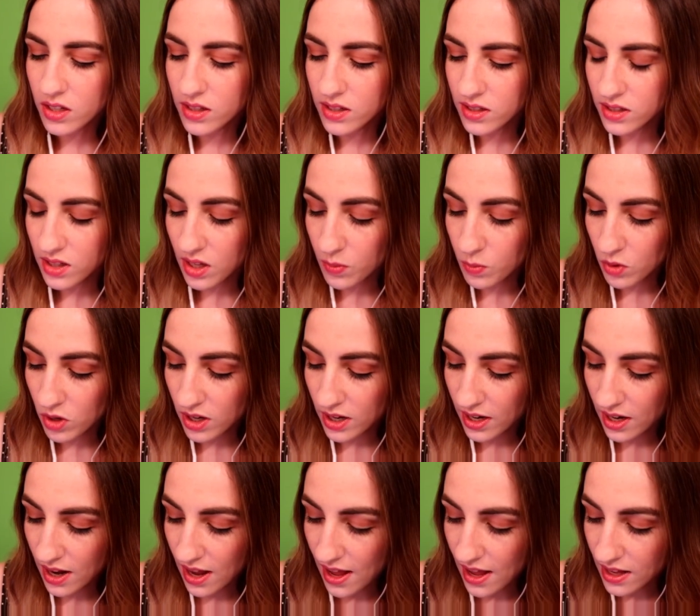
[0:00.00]

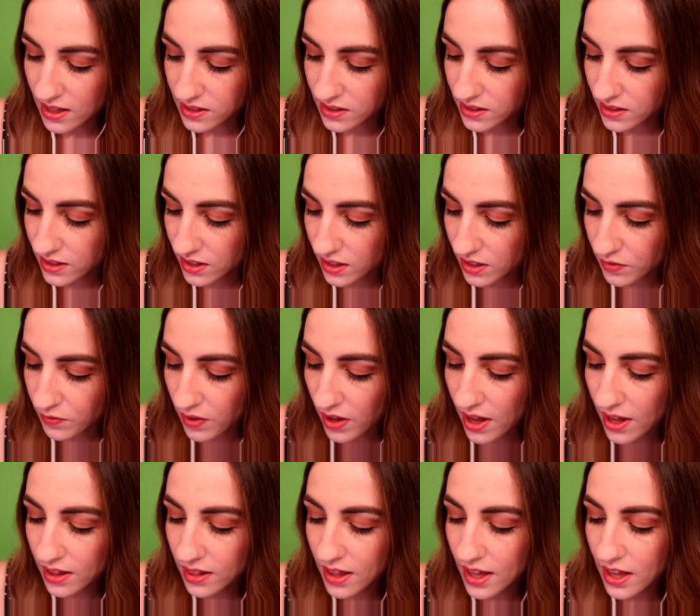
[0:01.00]
Someone asked if
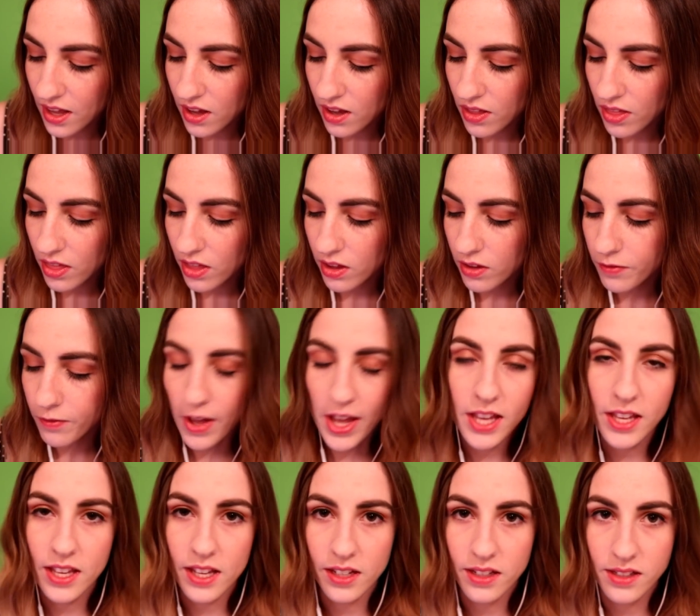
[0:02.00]
I like the
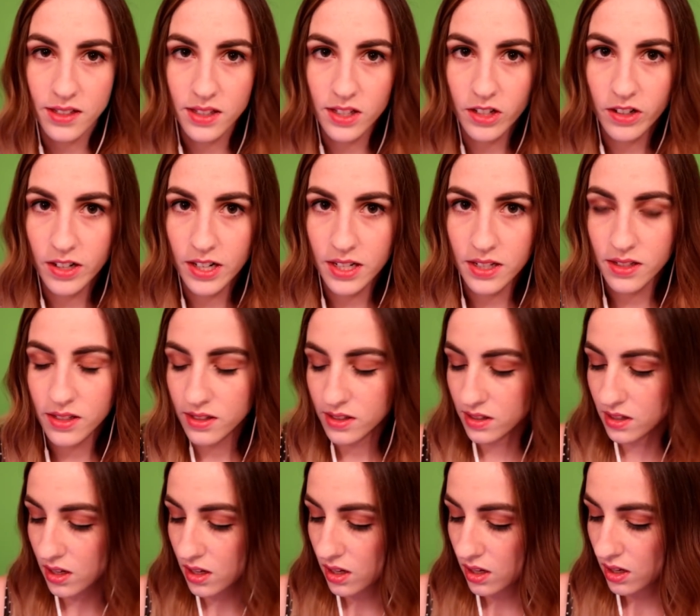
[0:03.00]
Viking series,